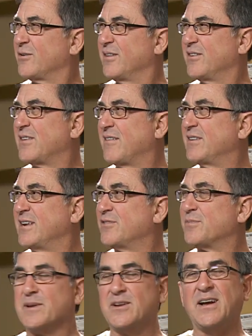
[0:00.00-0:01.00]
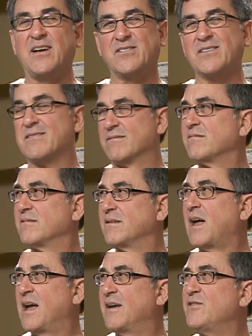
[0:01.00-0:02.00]
early 70s, but you guys,
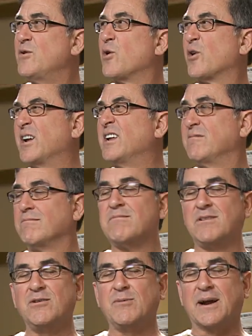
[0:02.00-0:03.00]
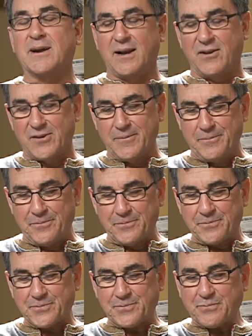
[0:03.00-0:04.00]
if you heard it, you'd recognize
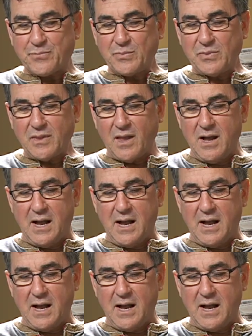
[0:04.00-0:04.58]
it.